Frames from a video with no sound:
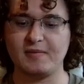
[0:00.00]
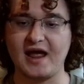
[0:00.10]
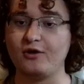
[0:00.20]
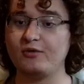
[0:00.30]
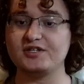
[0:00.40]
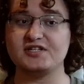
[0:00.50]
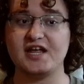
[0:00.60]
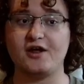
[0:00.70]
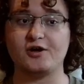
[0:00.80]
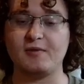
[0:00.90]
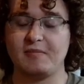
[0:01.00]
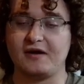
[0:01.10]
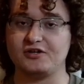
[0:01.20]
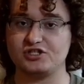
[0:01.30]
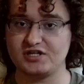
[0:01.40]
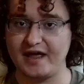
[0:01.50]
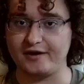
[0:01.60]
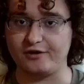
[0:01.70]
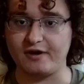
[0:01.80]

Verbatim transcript: I don't want to stay under my parents' shadow.